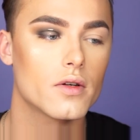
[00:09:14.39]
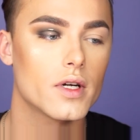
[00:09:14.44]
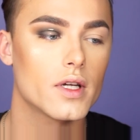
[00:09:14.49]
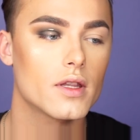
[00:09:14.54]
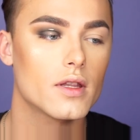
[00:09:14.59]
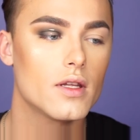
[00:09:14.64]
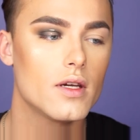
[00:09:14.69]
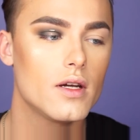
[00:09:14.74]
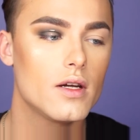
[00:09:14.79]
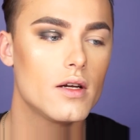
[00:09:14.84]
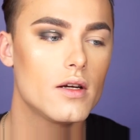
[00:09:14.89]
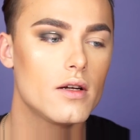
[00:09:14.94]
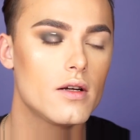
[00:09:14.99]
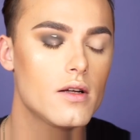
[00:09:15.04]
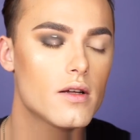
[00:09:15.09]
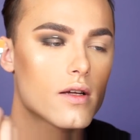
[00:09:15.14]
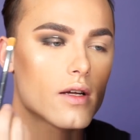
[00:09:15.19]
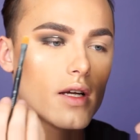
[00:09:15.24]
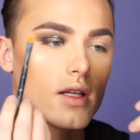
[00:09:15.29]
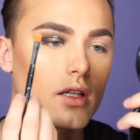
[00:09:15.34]
right there,
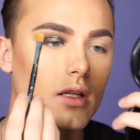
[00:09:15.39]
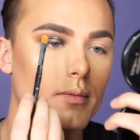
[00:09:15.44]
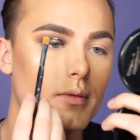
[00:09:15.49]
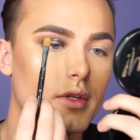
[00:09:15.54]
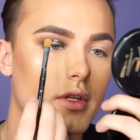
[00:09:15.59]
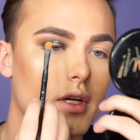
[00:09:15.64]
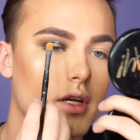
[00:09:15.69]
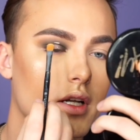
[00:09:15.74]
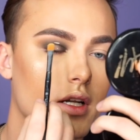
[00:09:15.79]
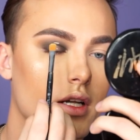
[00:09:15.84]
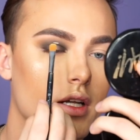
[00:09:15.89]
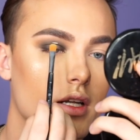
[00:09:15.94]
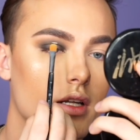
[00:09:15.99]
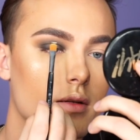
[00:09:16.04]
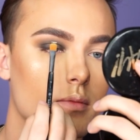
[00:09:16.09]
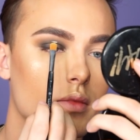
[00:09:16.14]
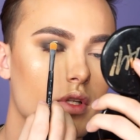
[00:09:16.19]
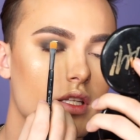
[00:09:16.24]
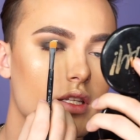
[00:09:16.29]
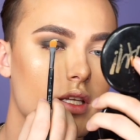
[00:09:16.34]
and I'm going to kind
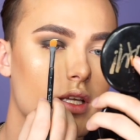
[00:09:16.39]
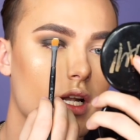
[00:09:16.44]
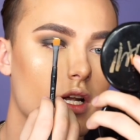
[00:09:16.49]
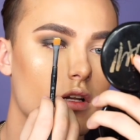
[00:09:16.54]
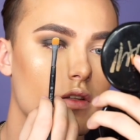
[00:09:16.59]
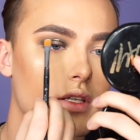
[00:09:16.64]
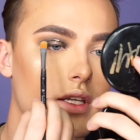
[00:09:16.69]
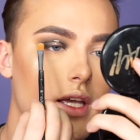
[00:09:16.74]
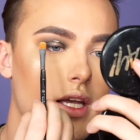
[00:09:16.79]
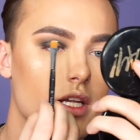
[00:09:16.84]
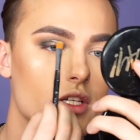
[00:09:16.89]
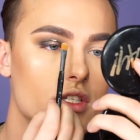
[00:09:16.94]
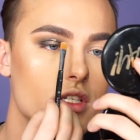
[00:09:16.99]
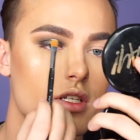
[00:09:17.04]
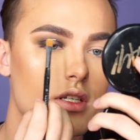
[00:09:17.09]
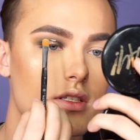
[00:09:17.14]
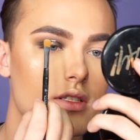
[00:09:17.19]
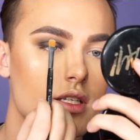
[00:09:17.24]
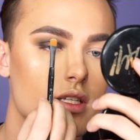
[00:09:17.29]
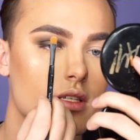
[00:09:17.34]
of blend that out on the
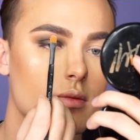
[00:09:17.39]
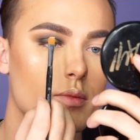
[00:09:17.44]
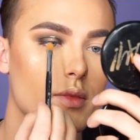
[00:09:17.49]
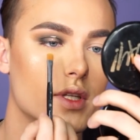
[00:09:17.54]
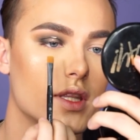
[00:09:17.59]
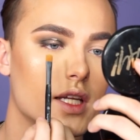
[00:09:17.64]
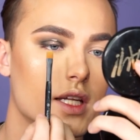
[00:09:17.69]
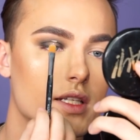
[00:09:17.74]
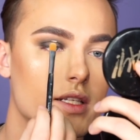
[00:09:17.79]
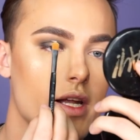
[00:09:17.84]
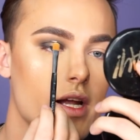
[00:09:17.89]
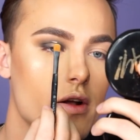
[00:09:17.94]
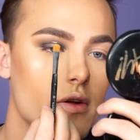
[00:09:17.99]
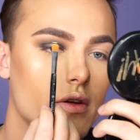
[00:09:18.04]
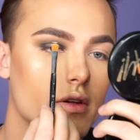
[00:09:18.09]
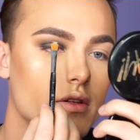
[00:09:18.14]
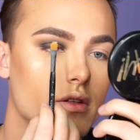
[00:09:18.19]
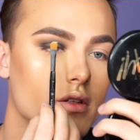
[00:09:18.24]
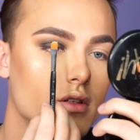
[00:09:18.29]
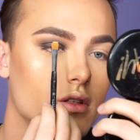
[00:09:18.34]
edges and then bring that
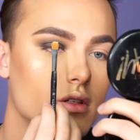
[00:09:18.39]
down.